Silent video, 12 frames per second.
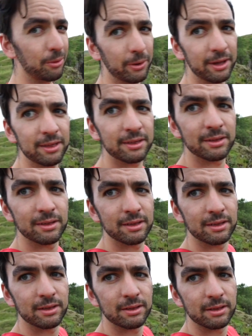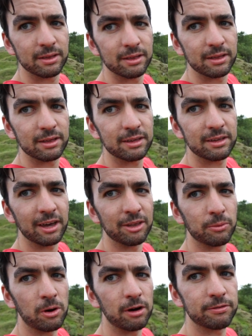that way, get
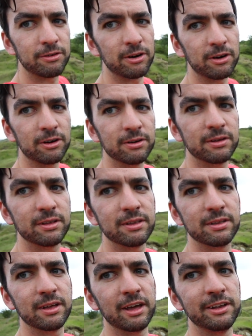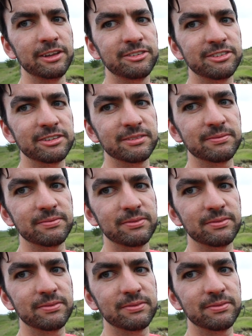the waterfall and this